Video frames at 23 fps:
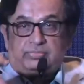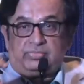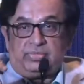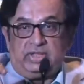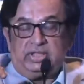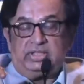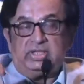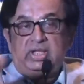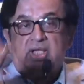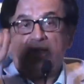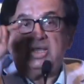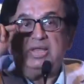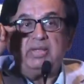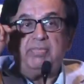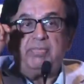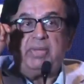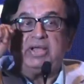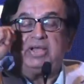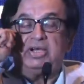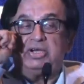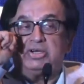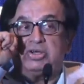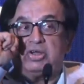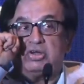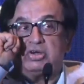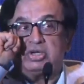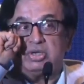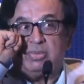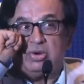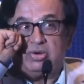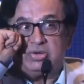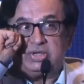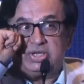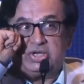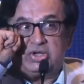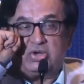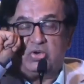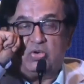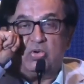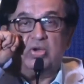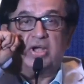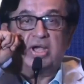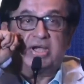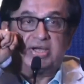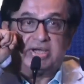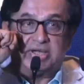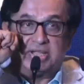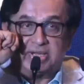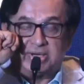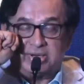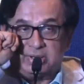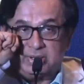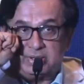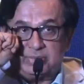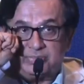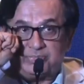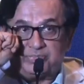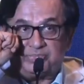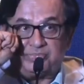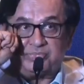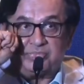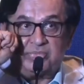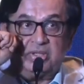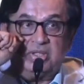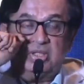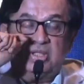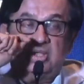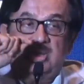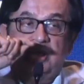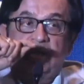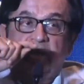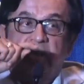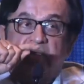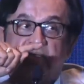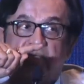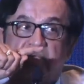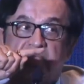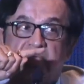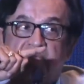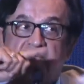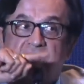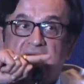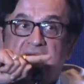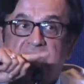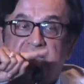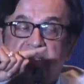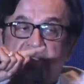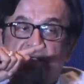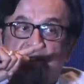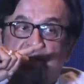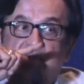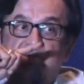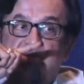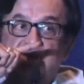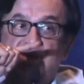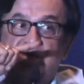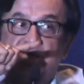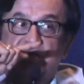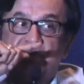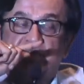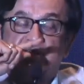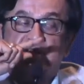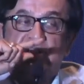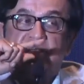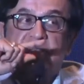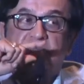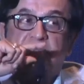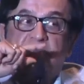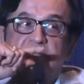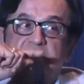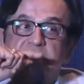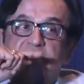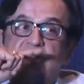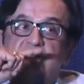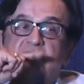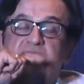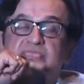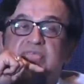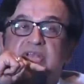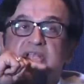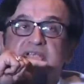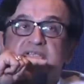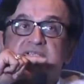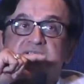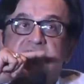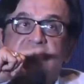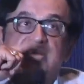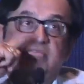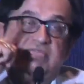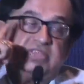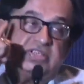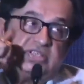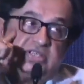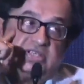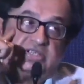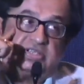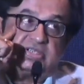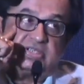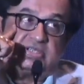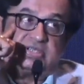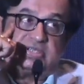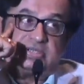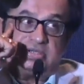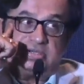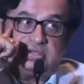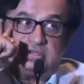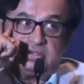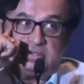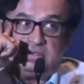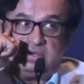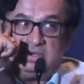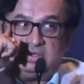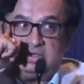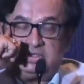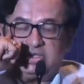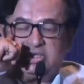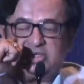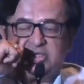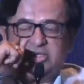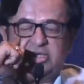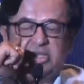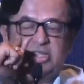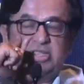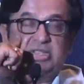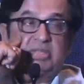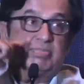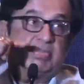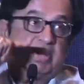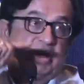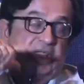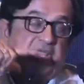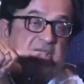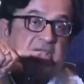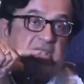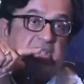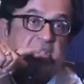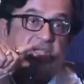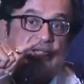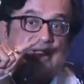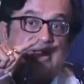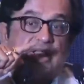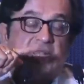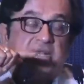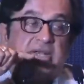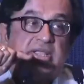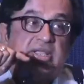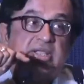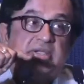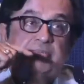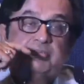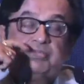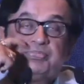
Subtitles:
The earlier panel talked about the co-lending. We had a meeting with the Department of Financial Services on 16th May in Delhi.